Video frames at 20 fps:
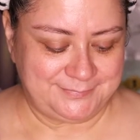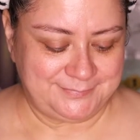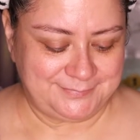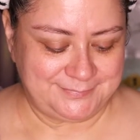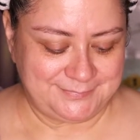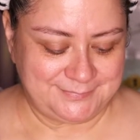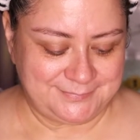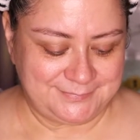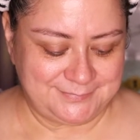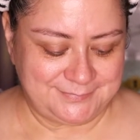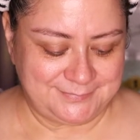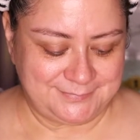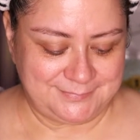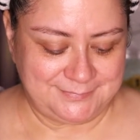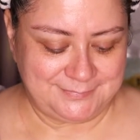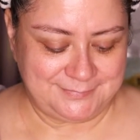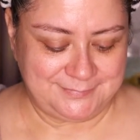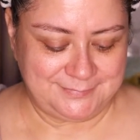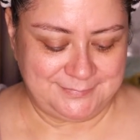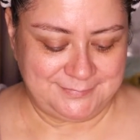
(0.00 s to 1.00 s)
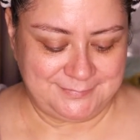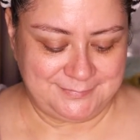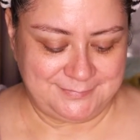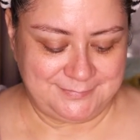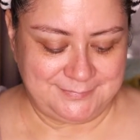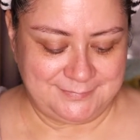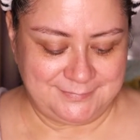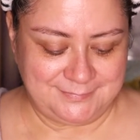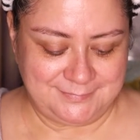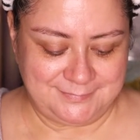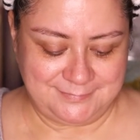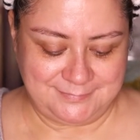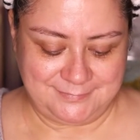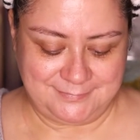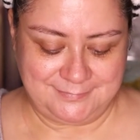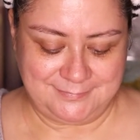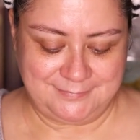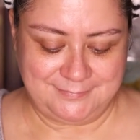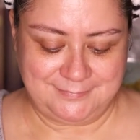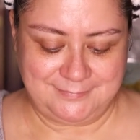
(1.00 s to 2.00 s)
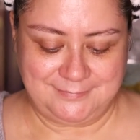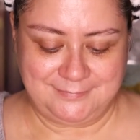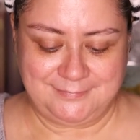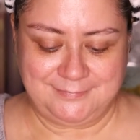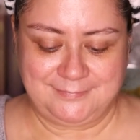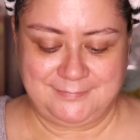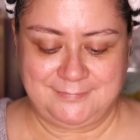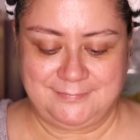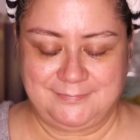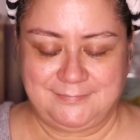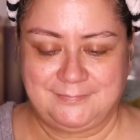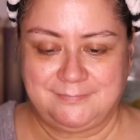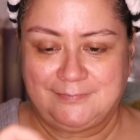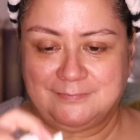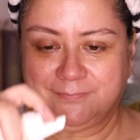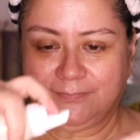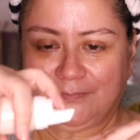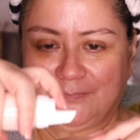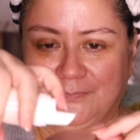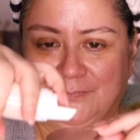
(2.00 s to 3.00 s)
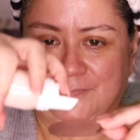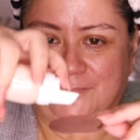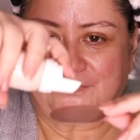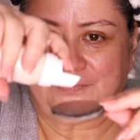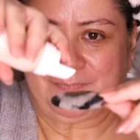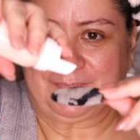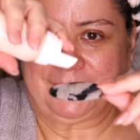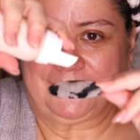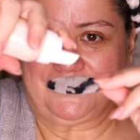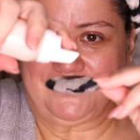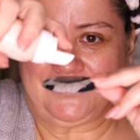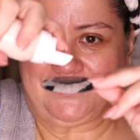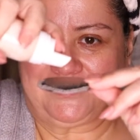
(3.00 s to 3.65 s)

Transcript: amount of mousse. Use a golf